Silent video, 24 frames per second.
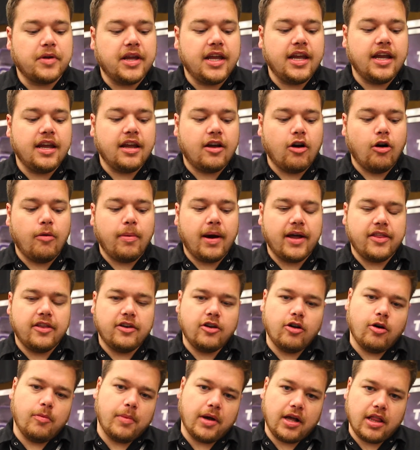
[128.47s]
We go by the
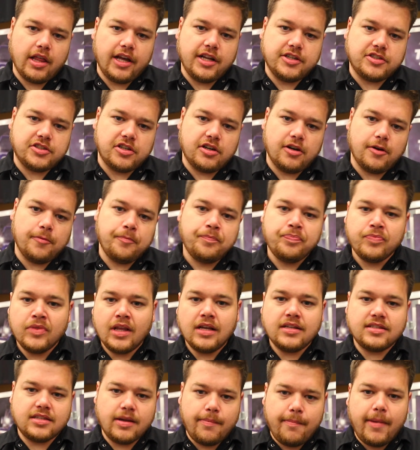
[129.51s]
nomenclature
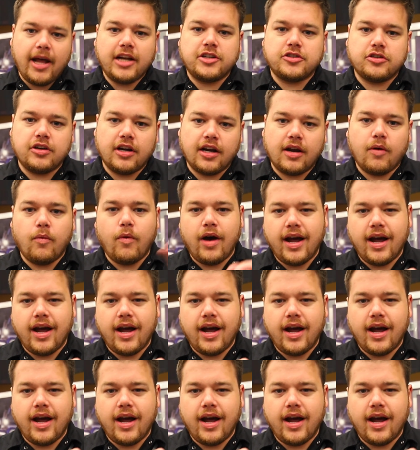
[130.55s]
symmetric,